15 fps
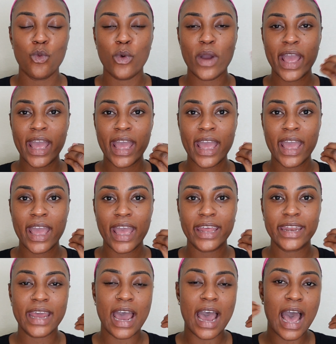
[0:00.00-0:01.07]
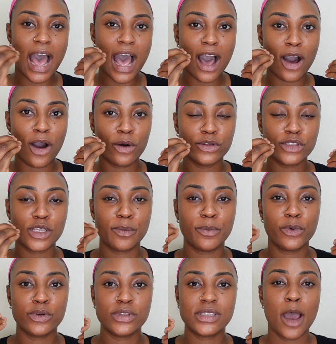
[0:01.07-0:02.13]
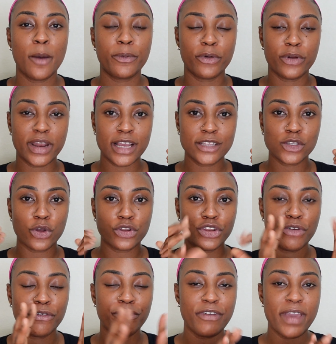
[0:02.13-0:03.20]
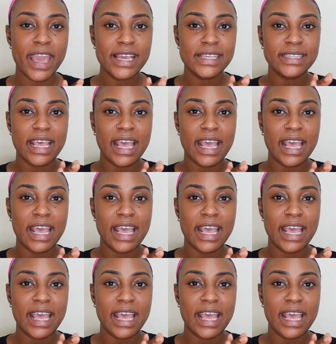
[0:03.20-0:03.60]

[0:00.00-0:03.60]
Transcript: where and how to put a product on your face,